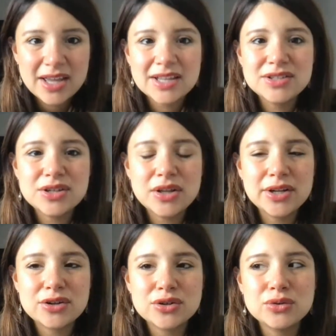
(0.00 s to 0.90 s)
It's not
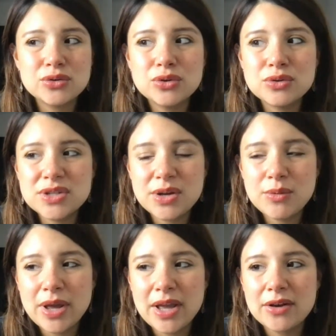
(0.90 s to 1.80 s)
like you're losing
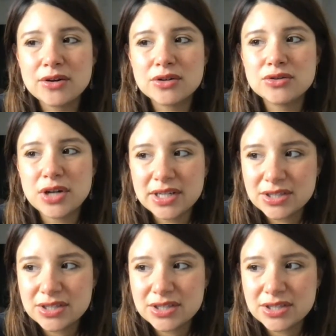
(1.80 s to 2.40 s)
weight or trying